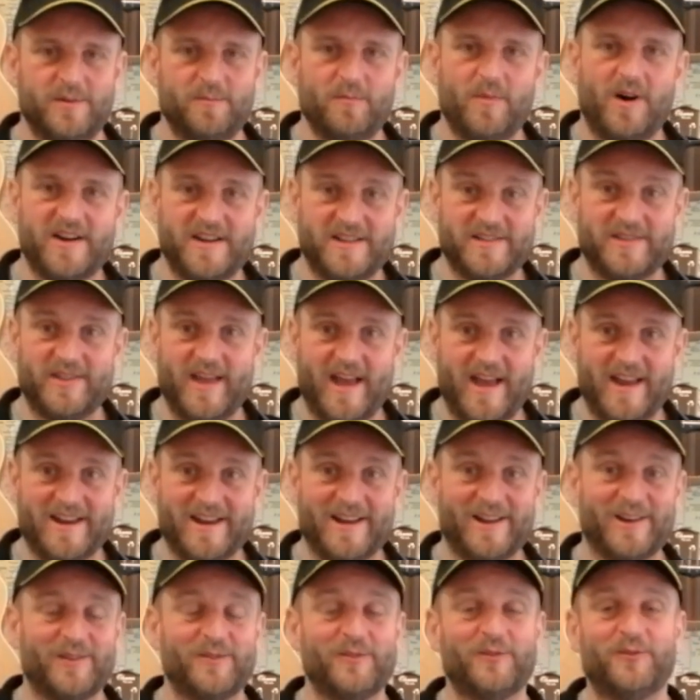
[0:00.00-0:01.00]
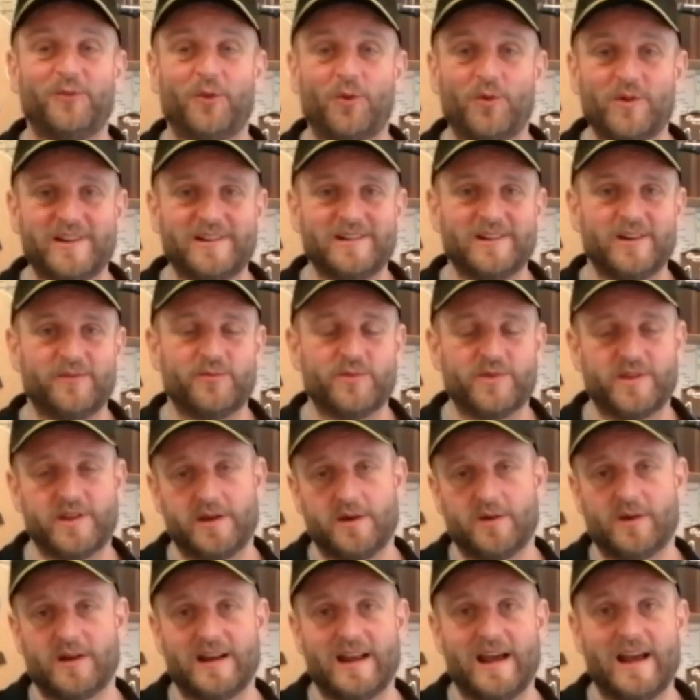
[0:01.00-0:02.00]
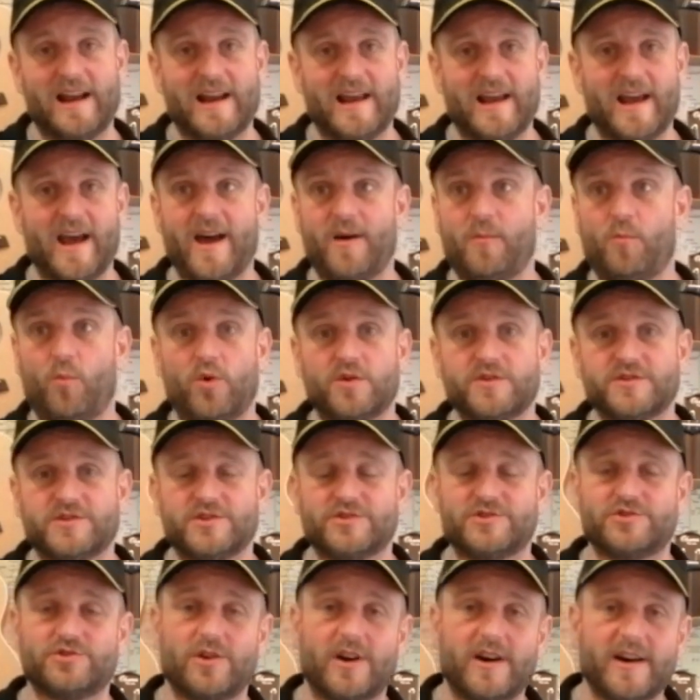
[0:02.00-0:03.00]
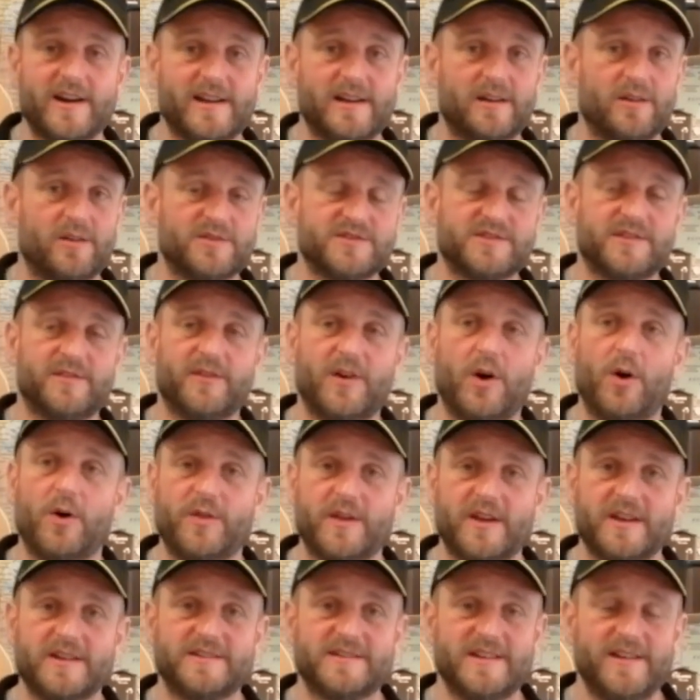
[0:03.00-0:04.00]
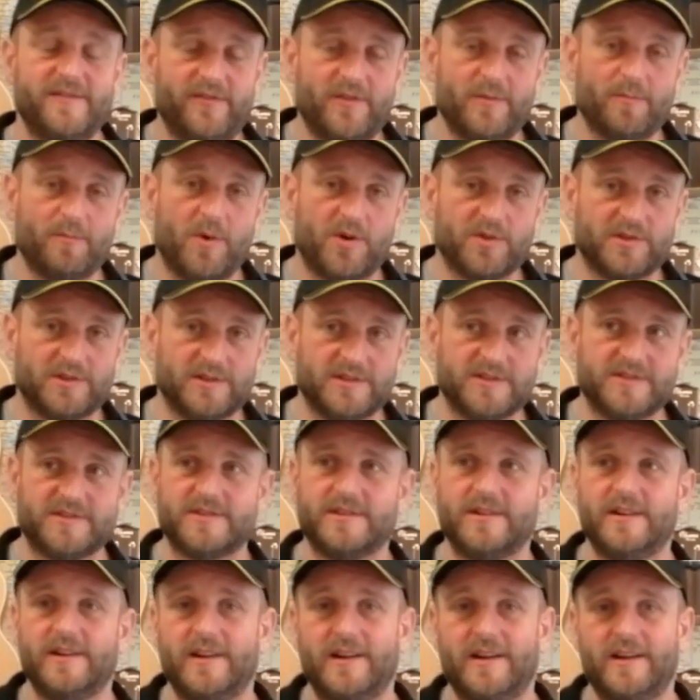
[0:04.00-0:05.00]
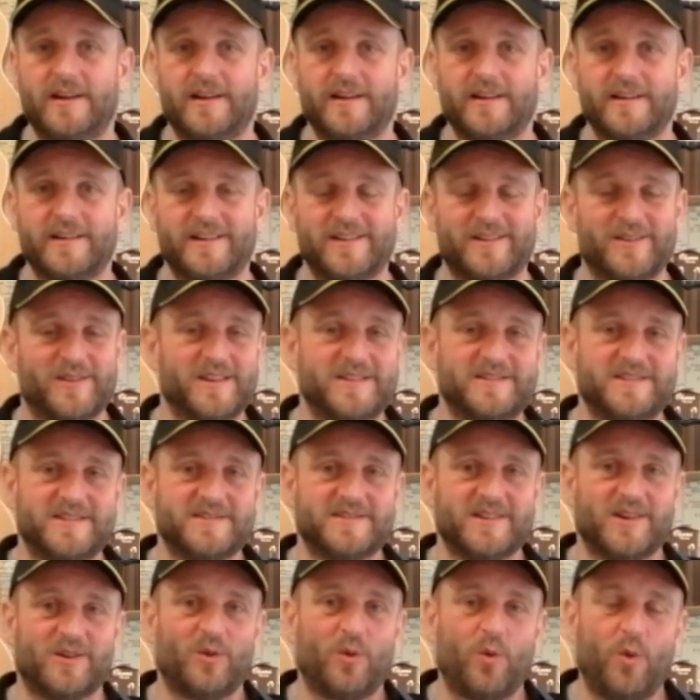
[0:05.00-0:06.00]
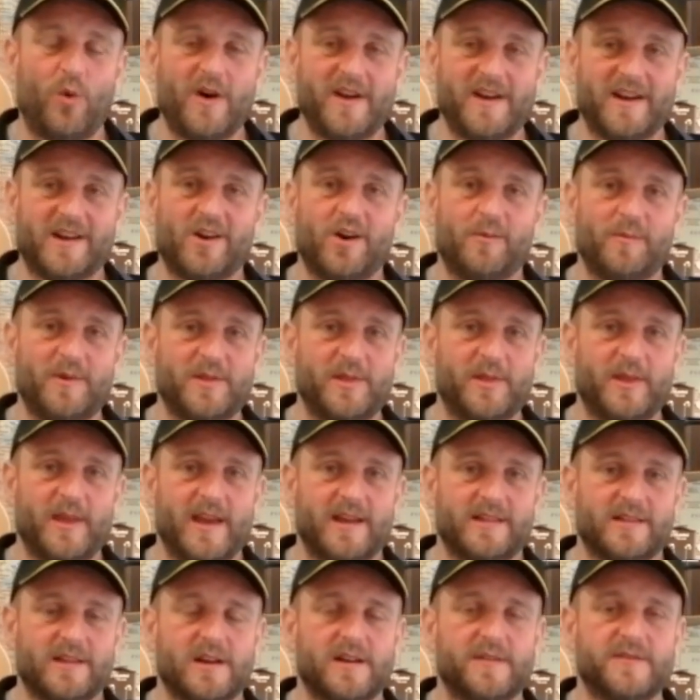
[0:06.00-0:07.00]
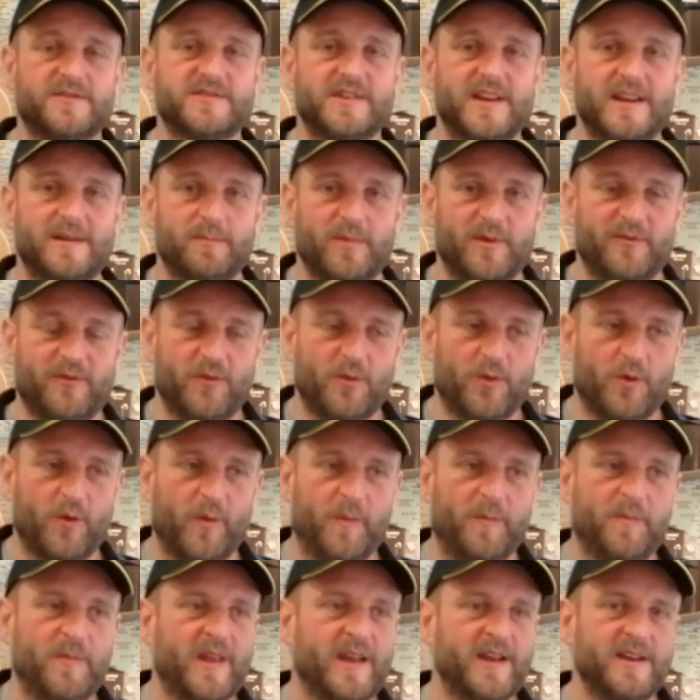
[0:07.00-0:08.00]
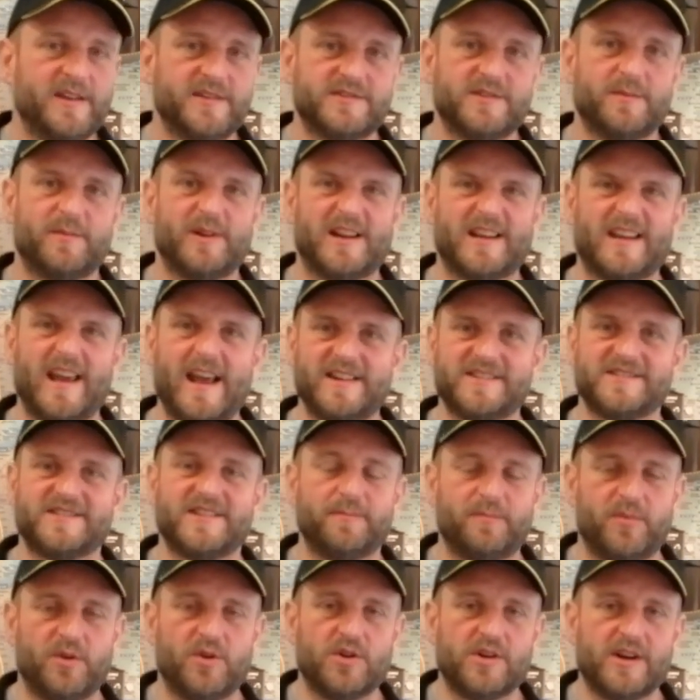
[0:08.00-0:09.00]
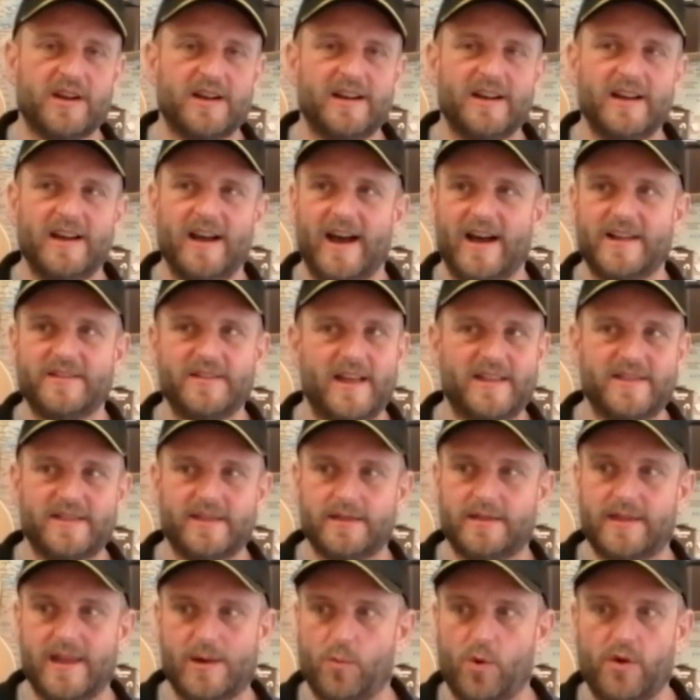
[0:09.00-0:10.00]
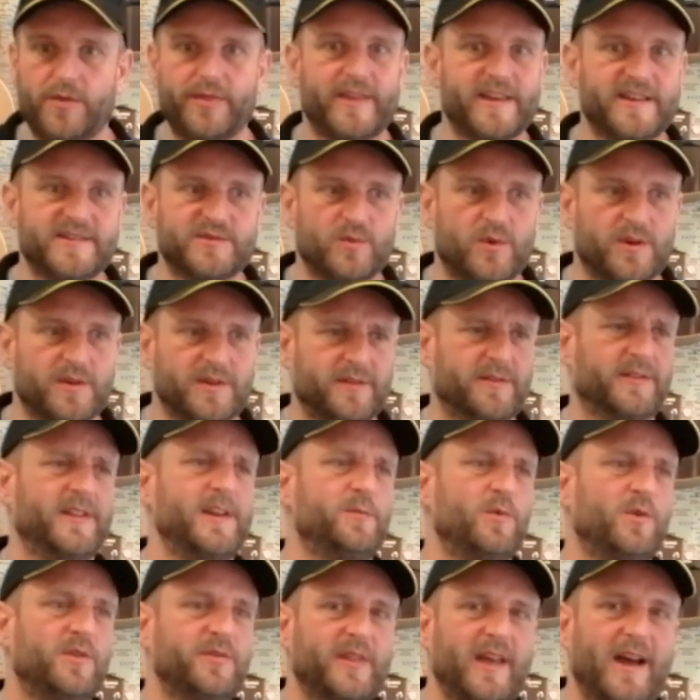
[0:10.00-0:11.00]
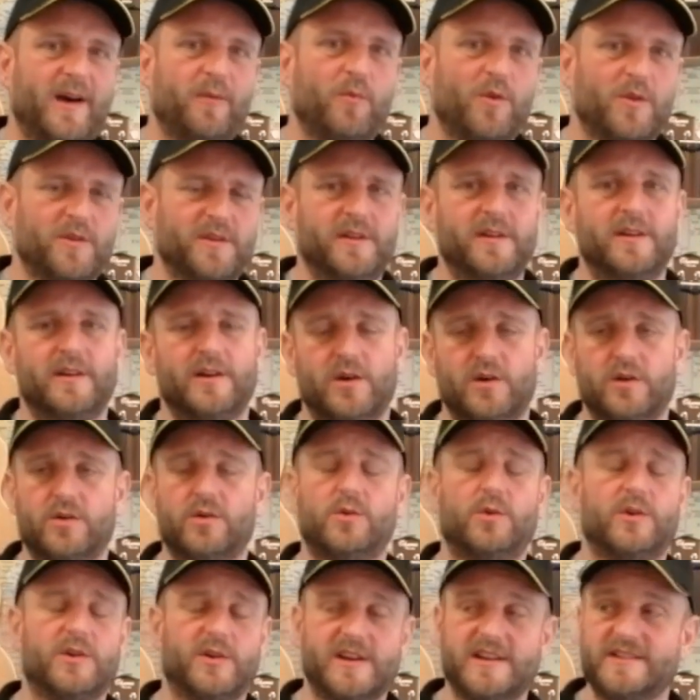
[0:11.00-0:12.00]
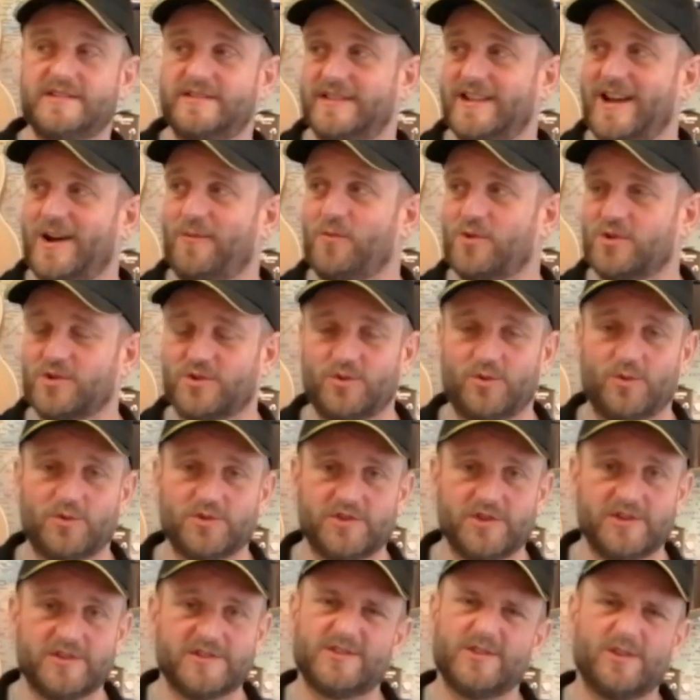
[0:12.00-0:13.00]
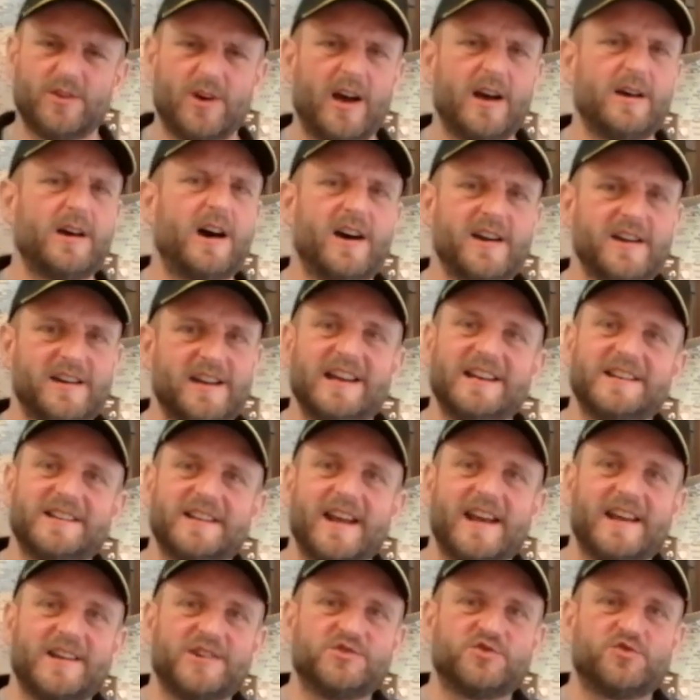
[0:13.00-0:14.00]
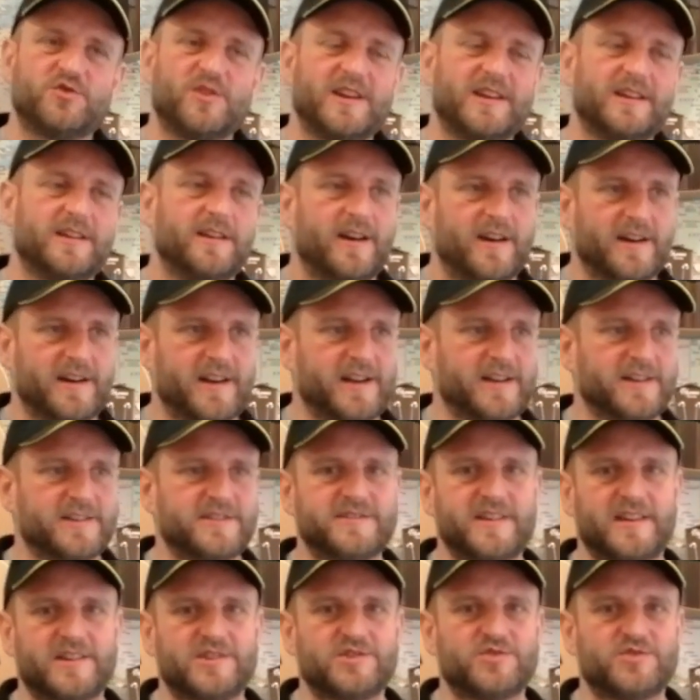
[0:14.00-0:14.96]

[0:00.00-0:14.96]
You might then fall in love with the ukulele and want to try lots of other different models. This is quite a common thing that I've seen before. Somebody gets the bug and then they want this one, they want that one. Oh, isn't that one gorgeous? I need an 8-string, I need a